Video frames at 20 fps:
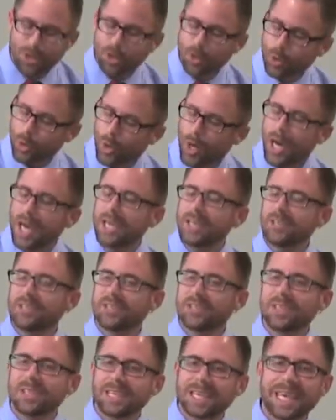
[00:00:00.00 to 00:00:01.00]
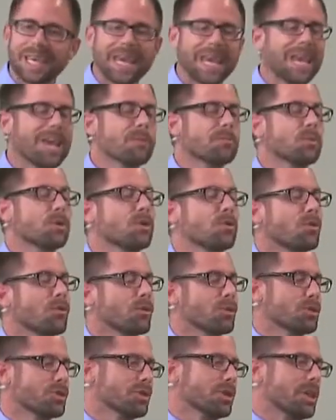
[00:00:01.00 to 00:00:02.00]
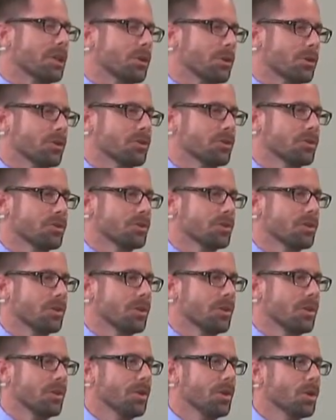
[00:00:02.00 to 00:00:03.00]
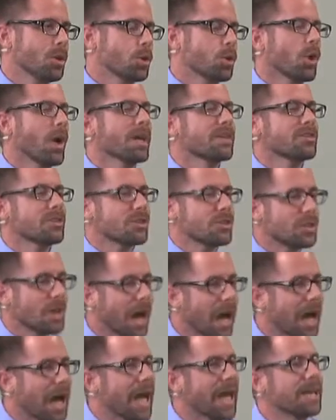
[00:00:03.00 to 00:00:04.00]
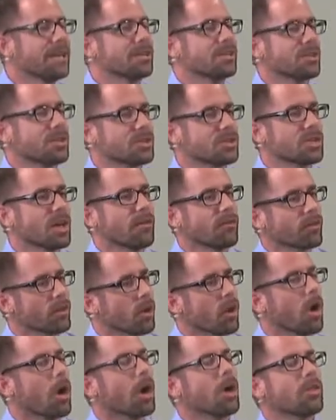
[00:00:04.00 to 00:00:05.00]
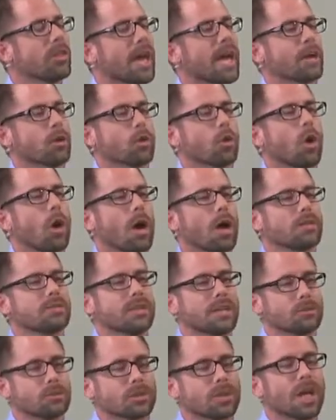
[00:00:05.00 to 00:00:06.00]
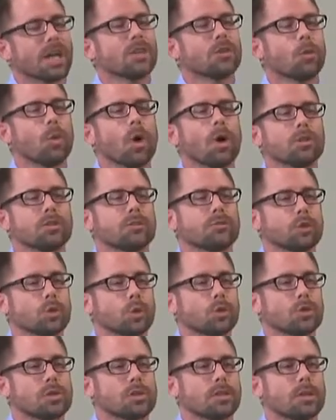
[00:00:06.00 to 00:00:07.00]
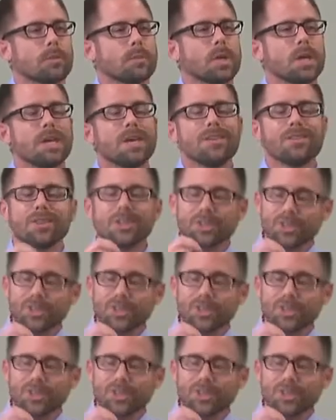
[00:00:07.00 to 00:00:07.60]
Christ came for sinners. Christ died to suffer on that cross outside the walls of Jerusalem the